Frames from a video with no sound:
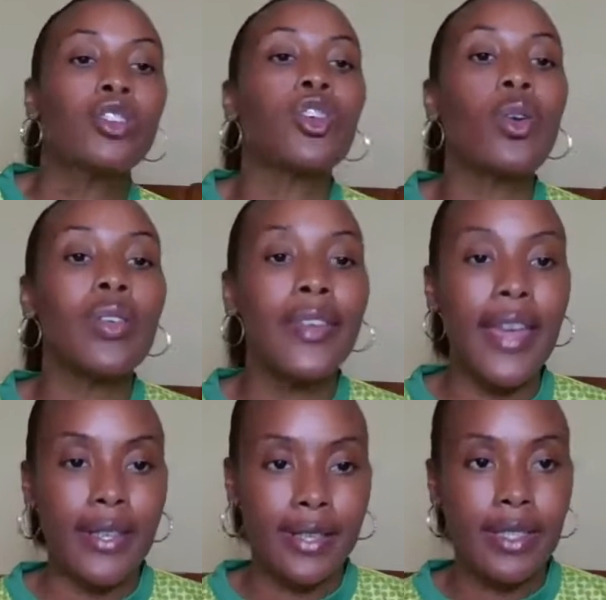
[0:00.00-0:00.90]
So
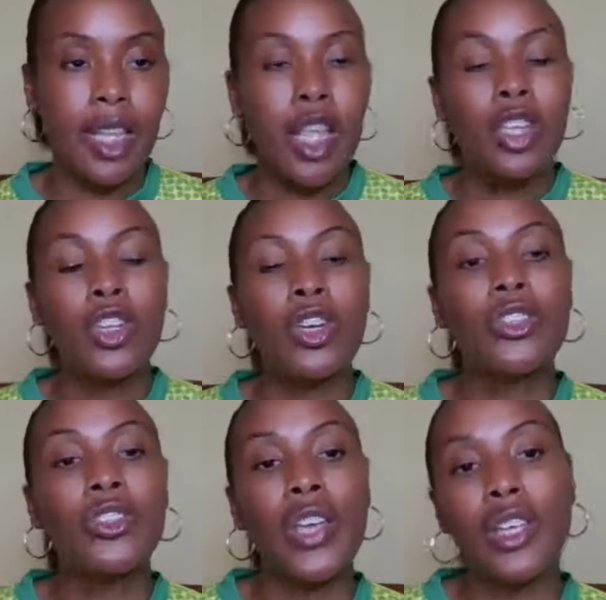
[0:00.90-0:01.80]
yes, your
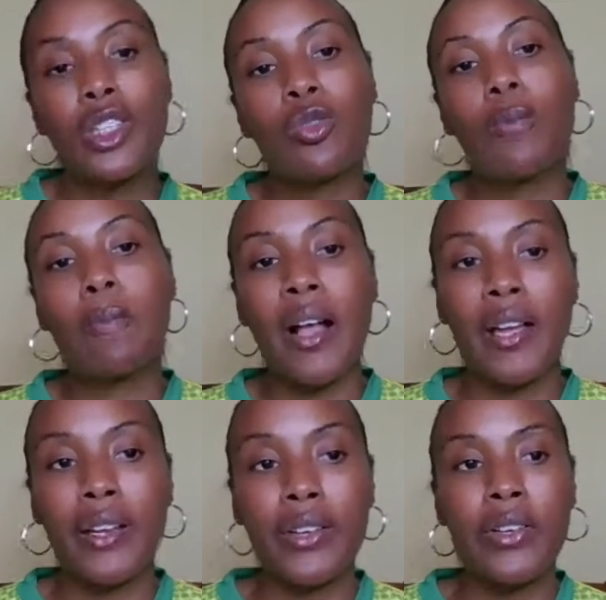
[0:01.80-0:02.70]
J2
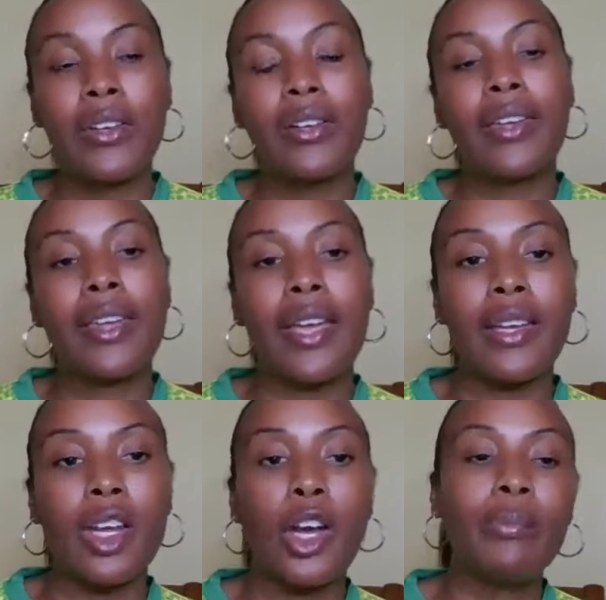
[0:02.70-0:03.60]
minor
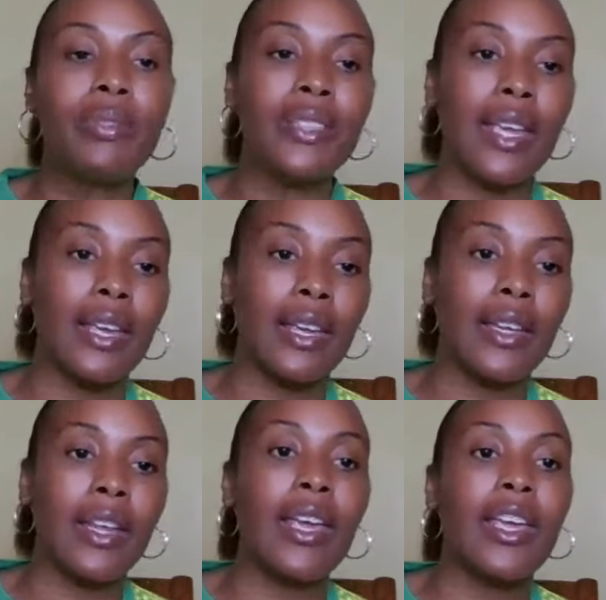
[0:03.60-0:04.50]
can
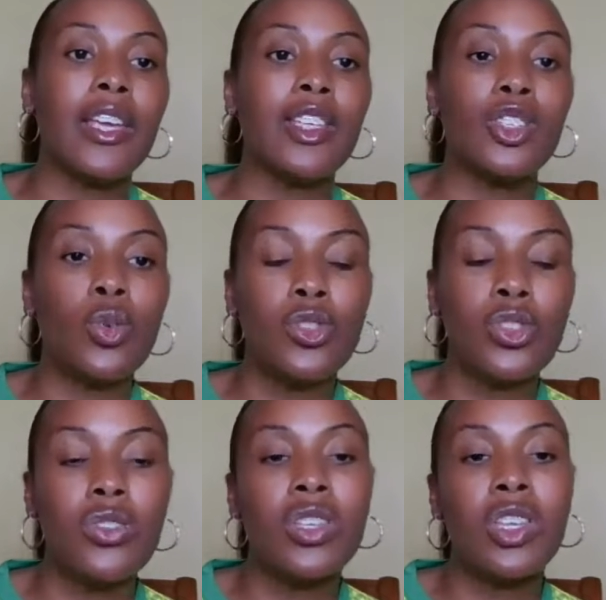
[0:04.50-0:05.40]
obtain a
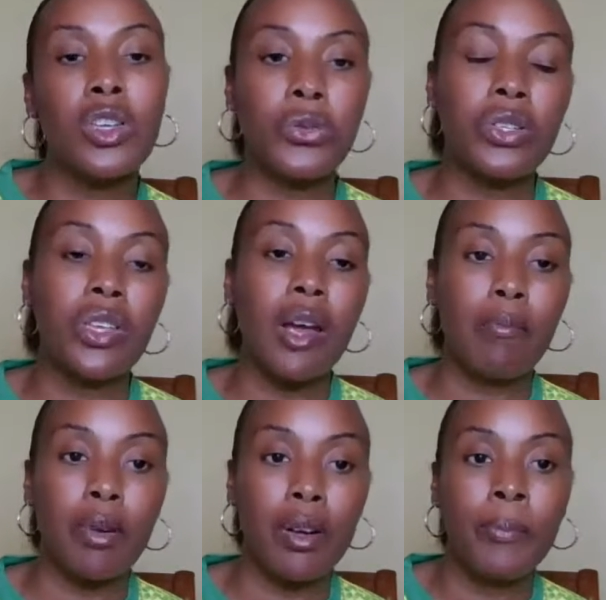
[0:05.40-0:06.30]
social security
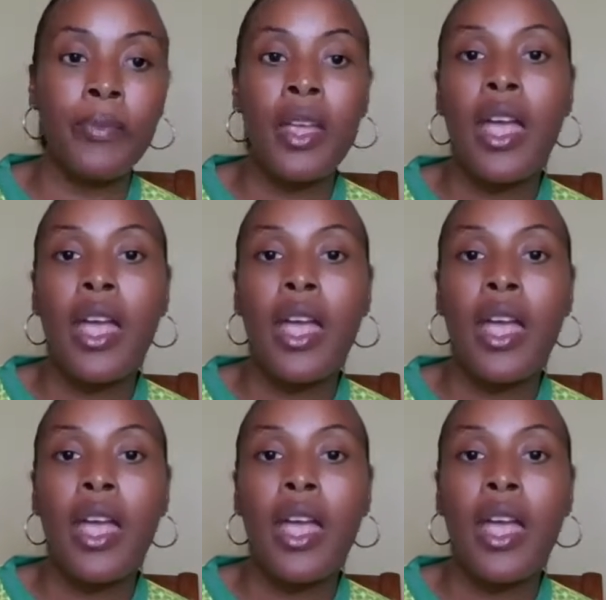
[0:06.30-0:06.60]
number.